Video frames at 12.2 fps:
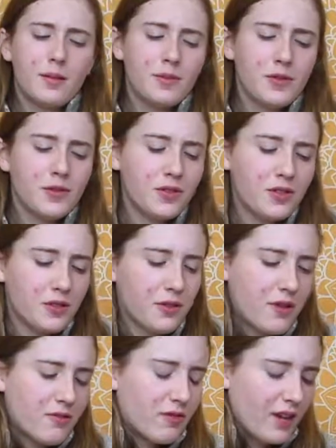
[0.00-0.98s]
boots, so
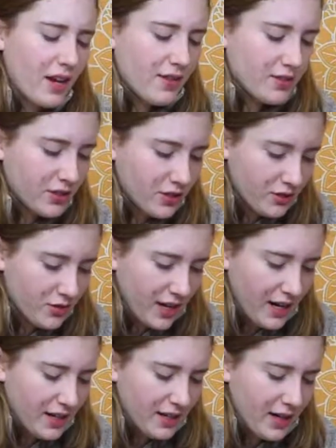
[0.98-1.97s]
I don't really have to do
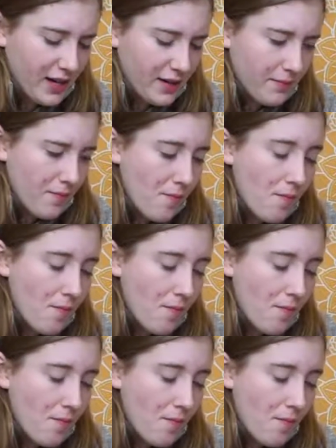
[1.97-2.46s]
that again.